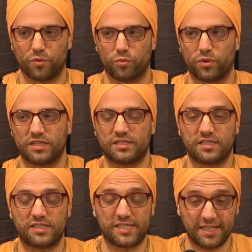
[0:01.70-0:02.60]
What is
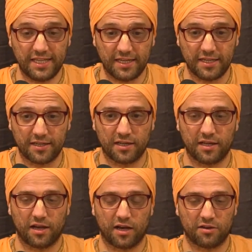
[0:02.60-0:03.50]
the seed
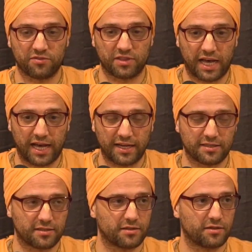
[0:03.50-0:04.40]
of
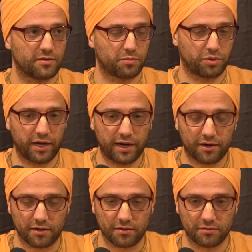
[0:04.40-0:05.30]
that
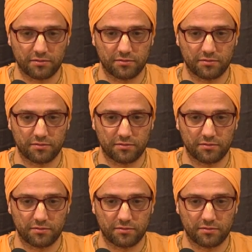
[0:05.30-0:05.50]
prayer?